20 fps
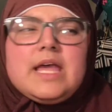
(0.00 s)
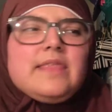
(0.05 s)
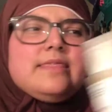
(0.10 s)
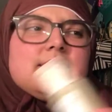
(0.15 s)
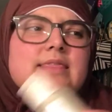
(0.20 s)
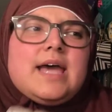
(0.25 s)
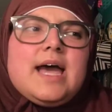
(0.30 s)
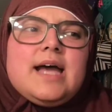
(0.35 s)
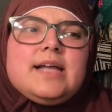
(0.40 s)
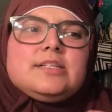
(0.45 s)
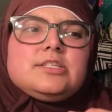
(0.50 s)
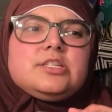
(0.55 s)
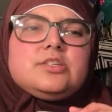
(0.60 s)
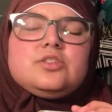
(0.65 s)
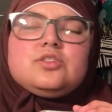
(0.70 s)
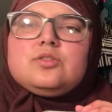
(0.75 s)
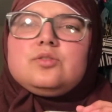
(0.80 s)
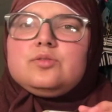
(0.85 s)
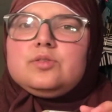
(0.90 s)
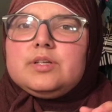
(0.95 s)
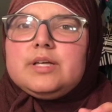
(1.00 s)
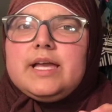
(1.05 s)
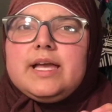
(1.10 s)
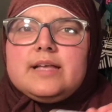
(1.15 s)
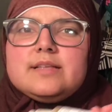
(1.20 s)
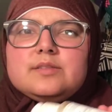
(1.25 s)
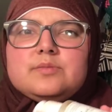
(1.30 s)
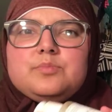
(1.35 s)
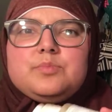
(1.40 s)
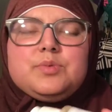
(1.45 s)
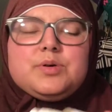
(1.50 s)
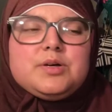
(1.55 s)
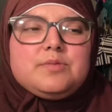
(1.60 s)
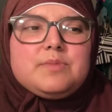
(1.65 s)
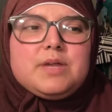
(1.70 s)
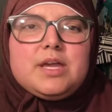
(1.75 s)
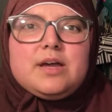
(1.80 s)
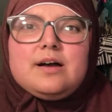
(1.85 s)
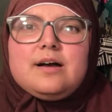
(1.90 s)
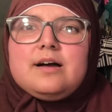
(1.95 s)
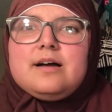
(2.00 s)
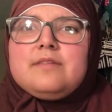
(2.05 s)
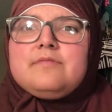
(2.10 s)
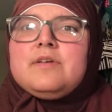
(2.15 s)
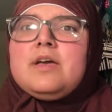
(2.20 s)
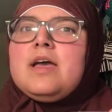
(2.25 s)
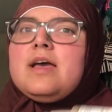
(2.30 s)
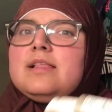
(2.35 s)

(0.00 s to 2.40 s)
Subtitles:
and that just totally has put me off,